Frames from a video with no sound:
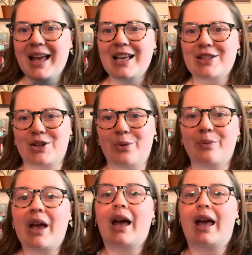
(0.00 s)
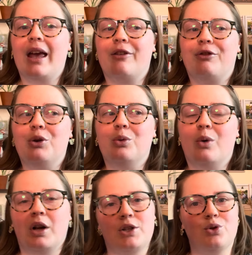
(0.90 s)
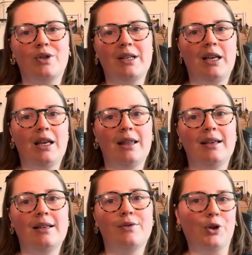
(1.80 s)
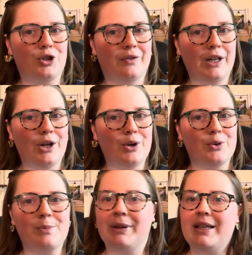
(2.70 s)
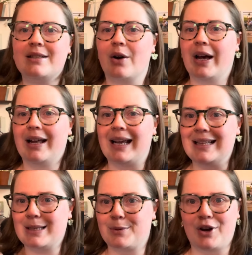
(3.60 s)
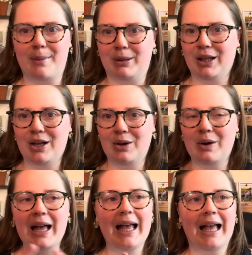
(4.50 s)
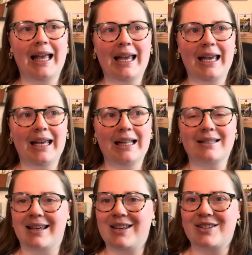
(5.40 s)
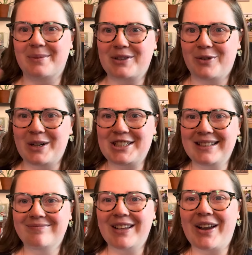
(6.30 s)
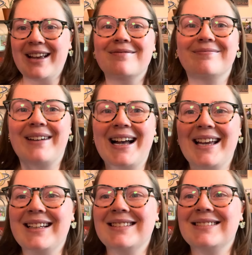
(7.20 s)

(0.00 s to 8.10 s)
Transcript: So if you want to see these future videos, please go ahead and subscribe below, and thank you so much for watching. Okay, bye!